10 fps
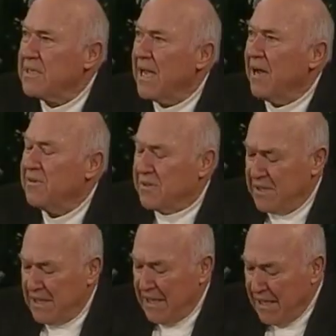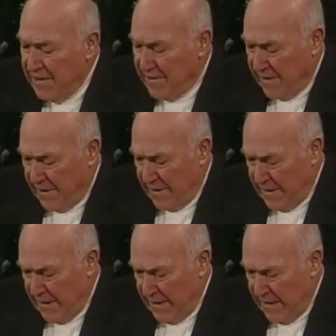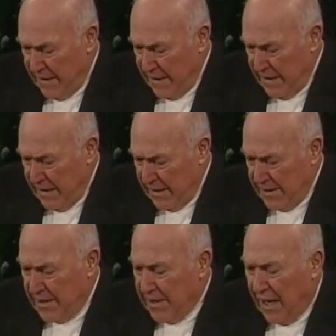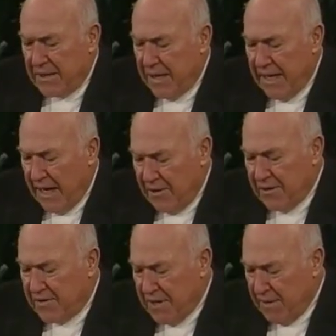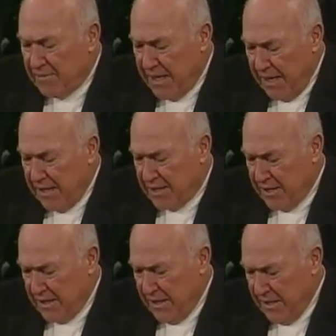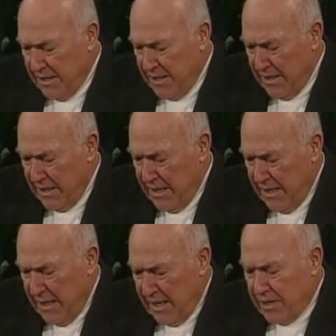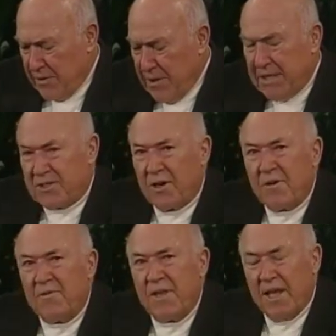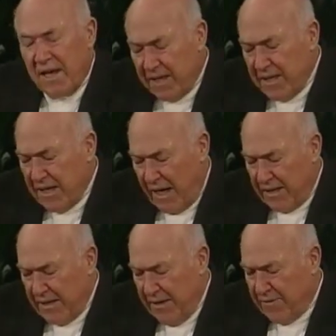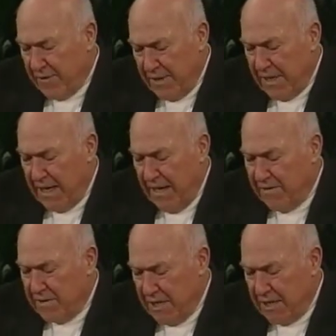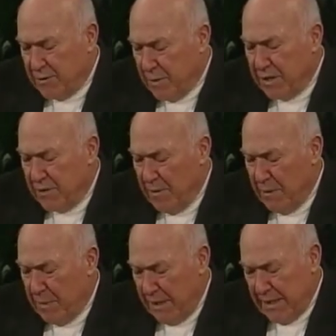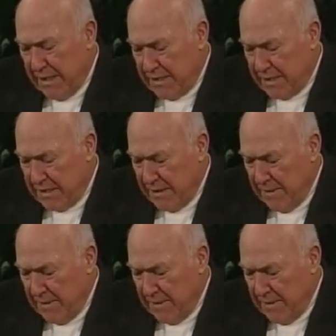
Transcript: how to deliver the godly out of temptation and to reserve the ungodly for the day of judgment to be punished.